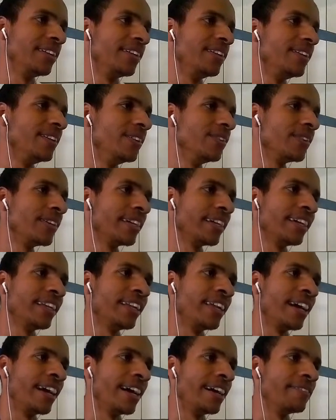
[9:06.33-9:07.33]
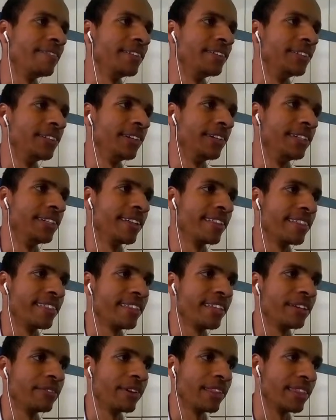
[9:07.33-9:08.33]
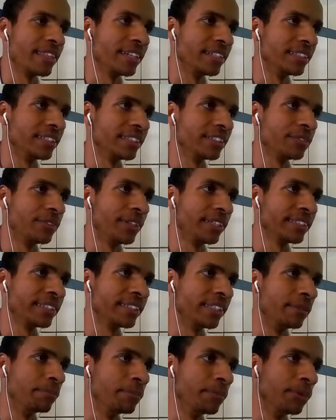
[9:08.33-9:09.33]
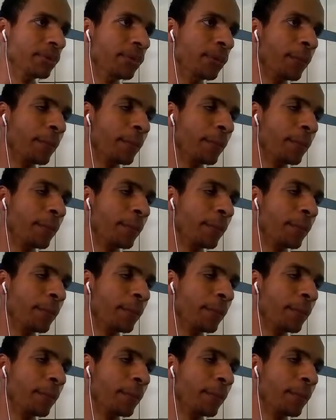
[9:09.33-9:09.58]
you can have another thing with this. For example,